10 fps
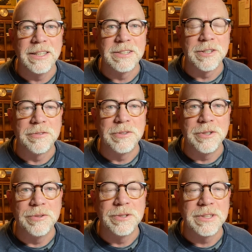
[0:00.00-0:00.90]
So if
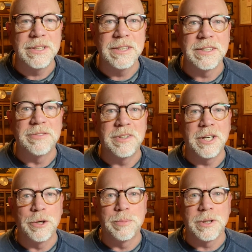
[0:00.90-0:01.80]
you see this
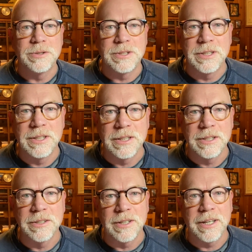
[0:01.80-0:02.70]
video posted a
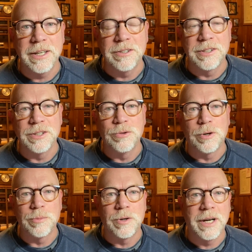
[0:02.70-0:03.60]
little later than
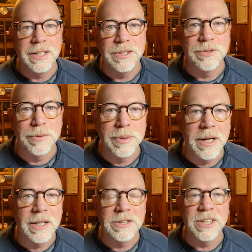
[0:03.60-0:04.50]
normal, I do
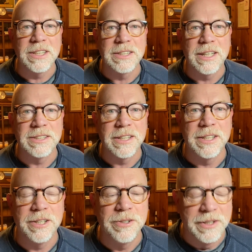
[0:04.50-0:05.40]
apologize, because I
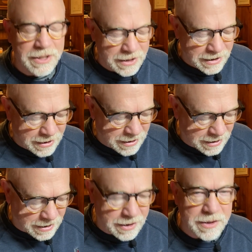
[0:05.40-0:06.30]
know
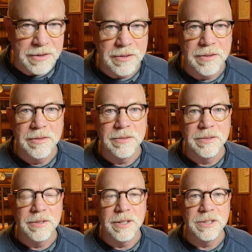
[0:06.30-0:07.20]

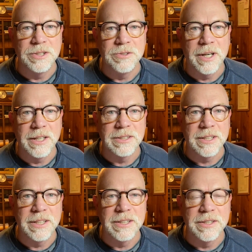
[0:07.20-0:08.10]
that you guys
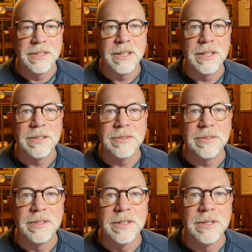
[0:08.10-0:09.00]
like to
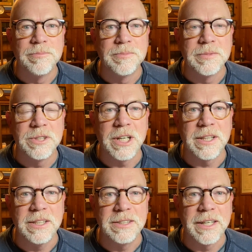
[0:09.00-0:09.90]
check
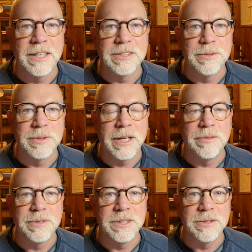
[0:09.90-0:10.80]
these out
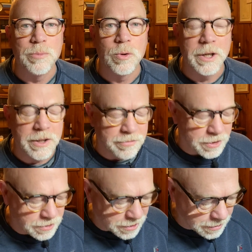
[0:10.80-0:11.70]
sometimes as a morning
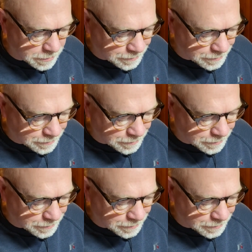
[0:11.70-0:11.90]
devotional.